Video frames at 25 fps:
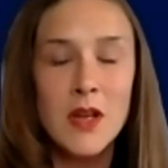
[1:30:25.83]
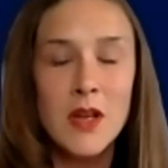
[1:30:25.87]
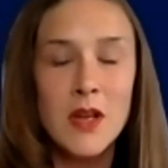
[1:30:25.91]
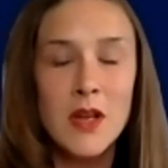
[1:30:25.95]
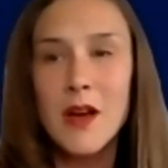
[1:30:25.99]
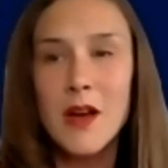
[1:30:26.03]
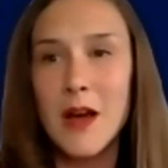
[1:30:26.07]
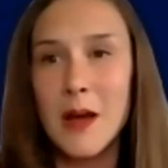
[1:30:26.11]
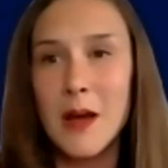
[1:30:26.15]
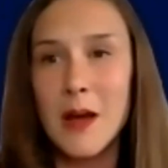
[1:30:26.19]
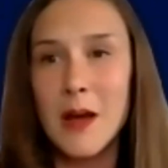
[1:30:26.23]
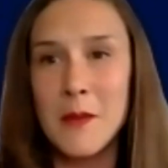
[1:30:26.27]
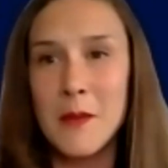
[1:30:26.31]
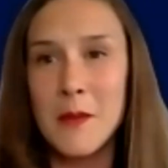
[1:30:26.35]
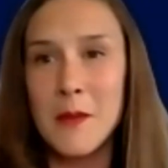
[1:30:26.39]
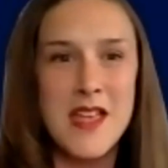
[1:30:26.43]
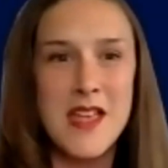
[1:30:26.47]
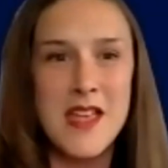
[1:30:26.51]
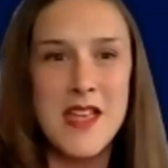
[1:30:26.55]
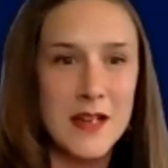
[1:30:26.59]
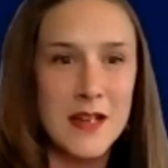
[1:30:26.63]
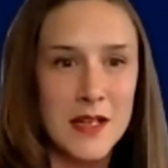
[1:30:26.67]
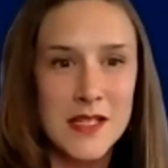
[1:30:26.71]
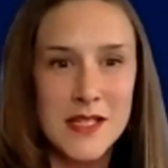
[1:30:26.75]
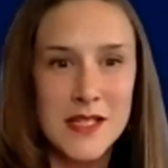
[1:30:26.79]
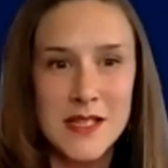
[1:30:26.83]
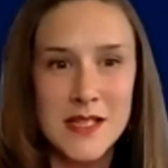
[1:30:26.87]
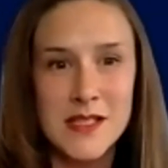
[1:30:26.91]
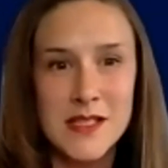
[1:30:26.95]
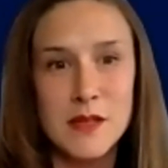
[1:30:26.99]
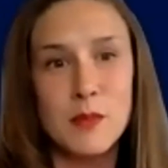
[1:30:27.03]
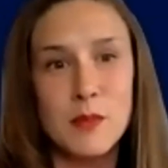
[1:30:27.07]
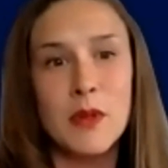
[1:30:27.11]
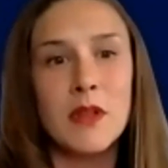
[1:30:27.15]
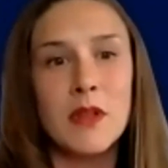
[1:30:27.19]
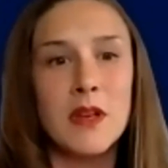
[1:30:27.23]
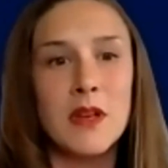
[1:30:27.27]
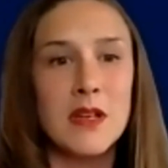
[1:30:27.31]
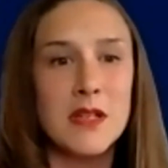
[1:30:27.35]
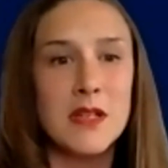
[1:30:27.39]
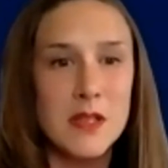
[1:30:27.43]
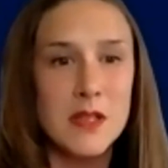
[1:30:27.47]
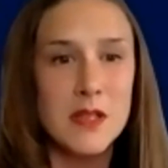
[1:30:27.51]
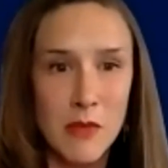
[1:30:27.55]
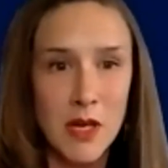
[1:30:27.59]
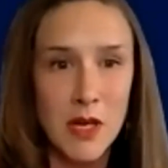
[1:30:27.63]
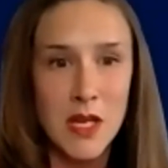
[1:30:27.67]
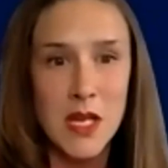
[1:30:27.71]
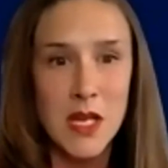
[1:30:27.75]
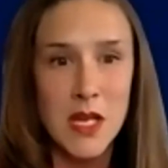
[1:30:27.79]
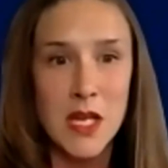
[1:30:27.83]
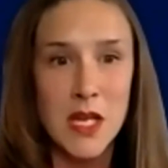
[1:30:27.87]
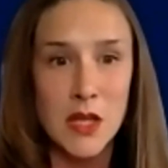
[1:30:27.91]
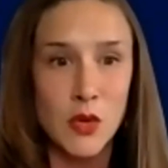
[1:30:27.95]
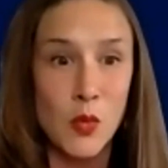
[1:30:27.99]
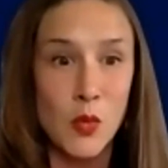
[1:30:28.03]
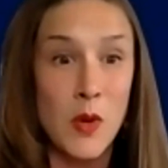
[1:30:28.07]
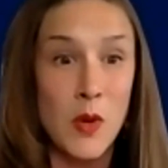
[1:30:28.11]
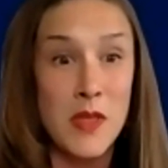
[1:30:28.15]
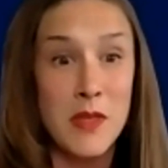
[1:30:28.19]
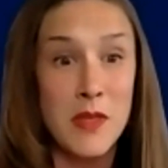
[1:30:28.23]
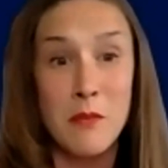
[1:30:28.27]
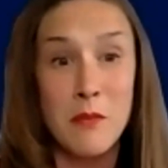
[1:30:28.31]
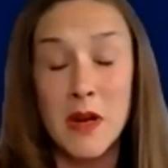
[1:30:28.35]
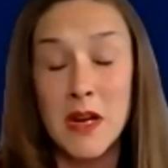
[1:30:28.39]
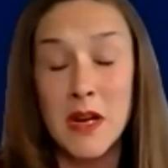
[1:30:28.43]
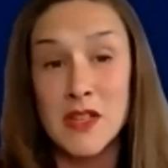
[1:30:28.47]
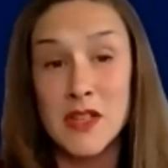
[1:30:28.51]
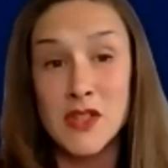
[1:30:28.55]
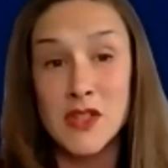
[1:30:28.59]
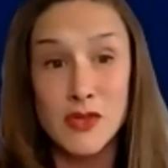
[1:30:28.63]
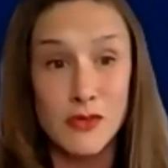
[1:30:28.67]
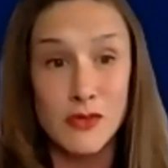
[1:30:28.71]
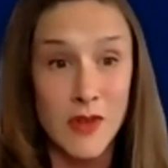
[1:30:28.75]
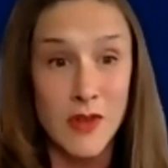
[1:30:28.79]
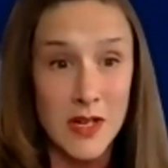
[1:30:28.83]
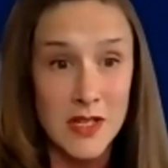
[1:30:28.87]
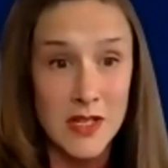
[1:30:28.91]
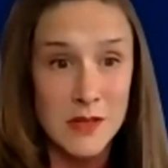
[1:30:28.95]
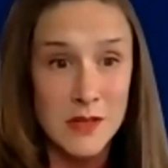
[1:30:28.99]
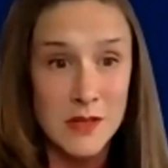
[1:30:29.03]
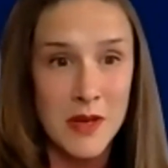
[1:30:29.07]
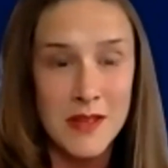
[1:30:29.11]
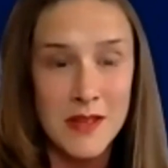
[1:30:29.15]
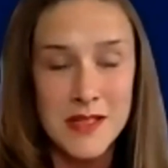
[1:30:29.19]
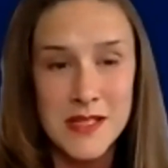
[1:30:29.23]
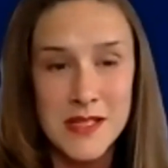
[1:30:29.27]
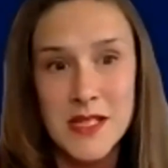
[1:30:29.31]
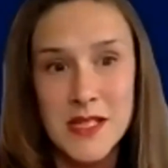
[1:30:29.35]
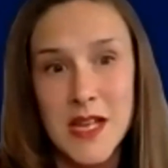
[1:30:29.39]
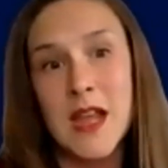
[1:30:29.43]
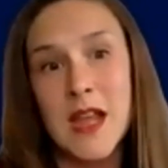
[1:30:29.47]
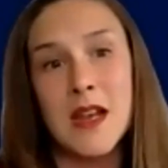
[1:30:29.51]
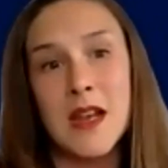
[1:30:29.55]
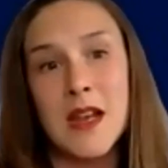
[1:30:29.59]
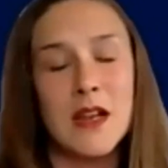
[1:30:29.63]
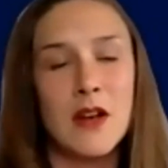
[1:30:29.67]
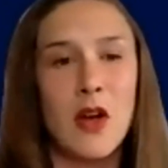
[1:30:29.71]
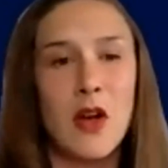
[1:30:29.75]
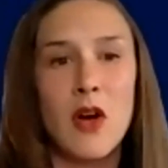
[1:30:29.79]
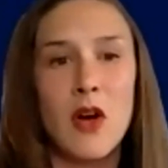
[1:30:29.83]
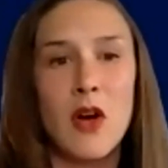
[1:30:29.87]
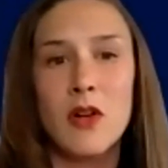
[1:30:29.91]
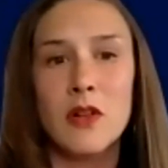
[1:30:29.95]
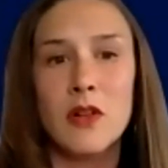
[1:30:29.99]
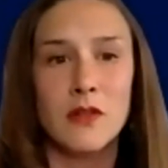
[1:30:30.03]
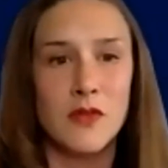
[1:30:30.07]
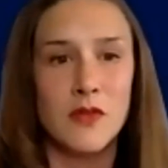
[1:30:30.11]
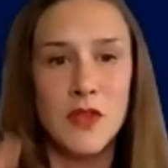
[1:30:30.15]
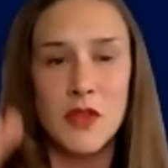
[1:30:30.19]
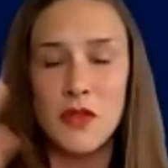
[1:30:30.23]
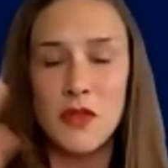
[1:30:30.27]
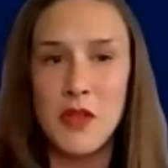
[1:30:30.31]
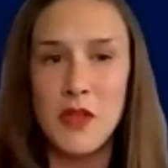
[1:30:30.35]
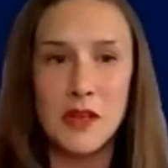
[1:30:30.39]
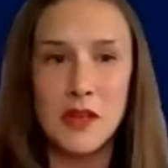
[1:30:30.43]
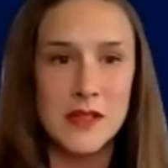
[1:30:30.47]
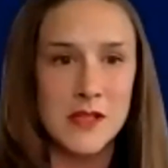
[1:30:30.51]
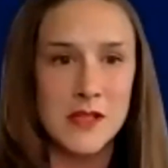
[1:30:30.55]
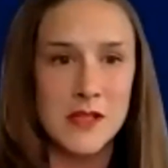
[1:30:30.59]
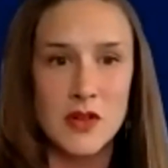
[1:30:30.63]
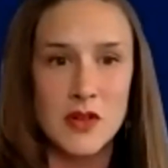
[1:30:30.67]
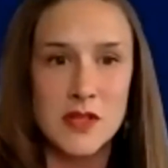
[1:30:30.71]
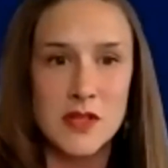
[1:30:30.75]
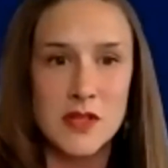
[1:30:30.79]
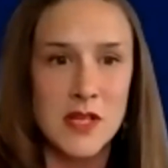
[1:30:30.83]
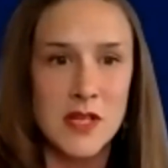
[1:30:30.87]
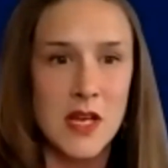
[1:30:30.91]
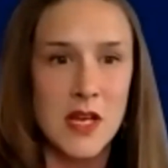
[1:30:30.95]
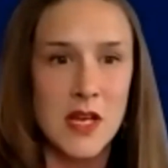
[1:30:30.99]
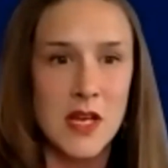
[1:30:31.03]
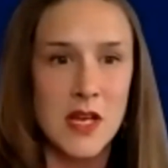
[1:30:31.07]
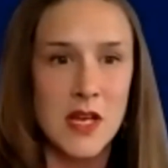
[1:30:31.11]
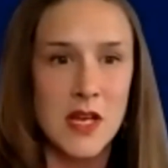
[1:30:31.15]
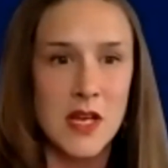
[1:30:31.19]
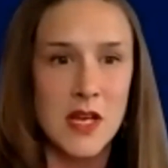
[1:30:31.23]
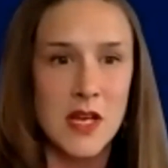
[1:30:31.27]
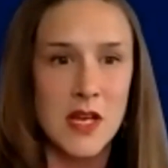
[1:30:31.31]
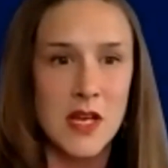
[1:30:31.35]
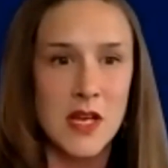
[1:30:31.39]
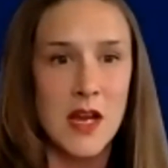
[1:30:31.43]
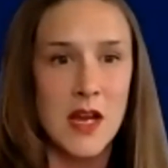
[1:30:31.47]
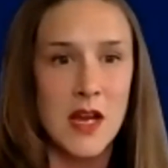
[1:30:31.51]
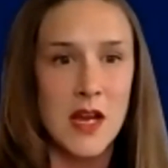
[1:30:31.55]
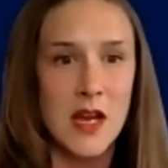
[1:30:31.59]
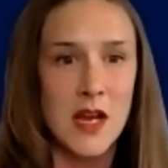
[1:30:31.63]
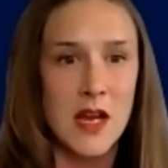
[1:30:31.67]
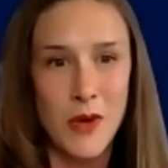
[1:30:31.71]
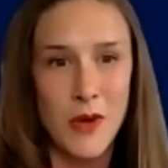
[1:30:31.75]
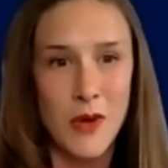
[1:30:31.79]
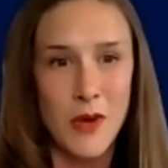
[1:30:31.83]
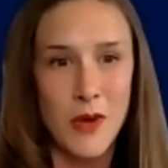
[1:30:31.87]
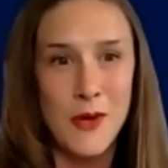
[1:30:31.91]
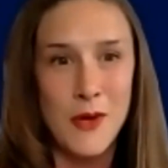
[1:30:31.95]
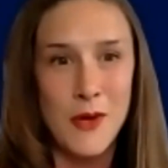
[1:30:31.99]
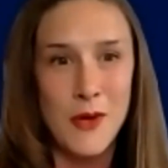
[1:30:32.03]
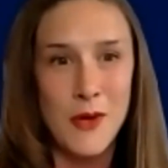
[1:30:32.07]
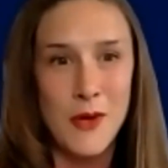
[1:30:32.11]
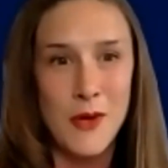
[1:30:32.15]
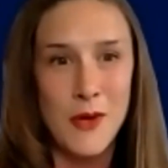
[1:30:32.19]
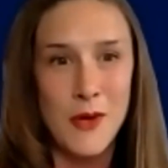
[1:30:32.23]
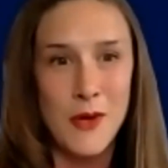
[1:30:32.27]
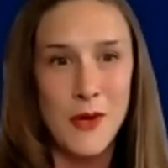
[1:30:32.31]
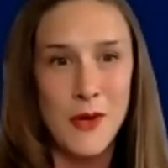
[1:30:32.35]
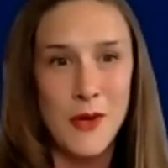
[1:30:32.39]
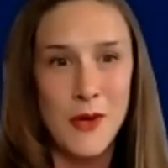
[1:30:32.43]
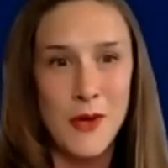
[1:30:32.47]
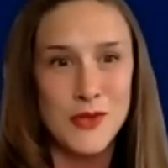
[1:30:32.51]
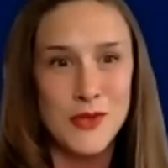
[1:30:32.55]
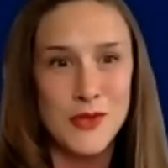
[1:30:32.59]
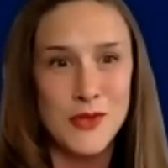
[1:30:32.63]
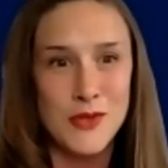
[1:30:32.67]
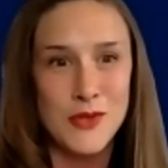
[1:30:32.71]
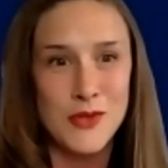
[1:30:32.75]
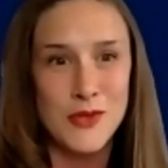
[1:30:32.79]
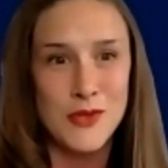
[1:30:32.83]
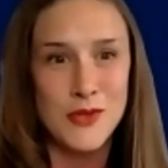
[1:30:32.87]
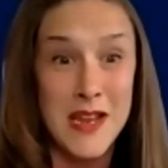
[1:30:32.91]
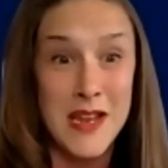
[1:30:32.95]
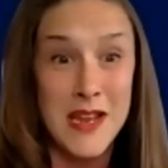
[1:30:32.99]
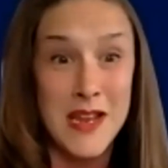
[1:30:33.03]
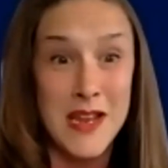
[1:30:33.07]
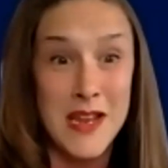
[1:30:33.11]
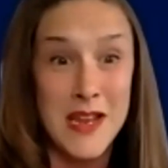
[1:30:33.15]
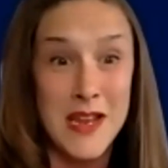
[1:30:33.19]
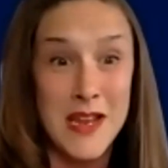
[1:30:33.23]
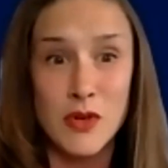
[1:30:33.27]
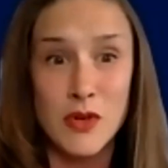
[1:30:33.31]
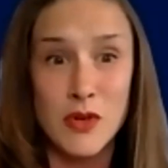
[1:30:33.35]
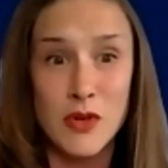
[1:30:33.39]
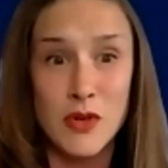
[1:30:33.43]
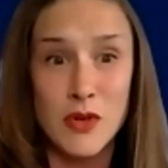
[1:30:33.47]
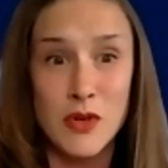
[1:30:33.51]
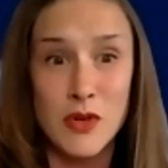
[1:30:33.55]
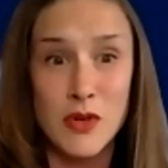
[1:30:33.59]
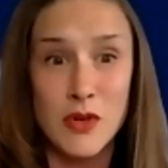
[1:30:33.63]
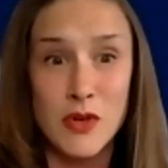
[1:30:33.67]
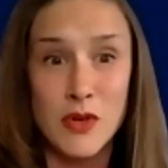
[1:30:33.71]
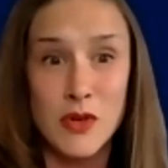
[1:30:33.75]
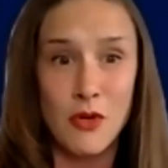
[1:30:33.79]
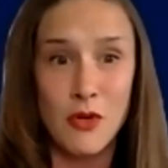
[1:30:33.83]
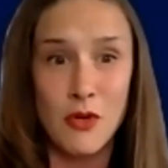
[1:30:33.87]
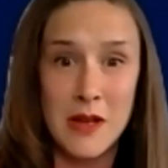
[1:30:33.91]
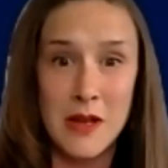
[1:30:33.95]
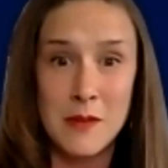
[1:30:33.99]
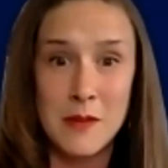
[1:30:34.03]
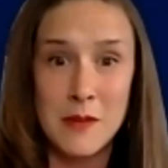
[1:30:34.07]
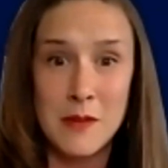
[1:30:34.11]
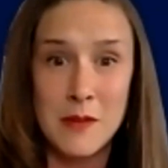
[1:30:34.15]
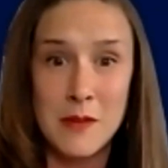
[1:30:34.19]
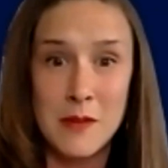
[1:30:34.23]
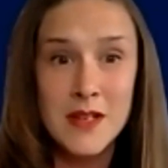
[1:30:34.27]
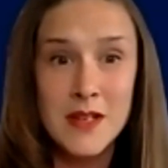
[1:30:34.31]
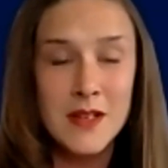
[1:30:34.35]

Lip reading: And the inaccessibility to money and the way that money is directed by the state and all of the things that are tied into how to get money in order to build out programs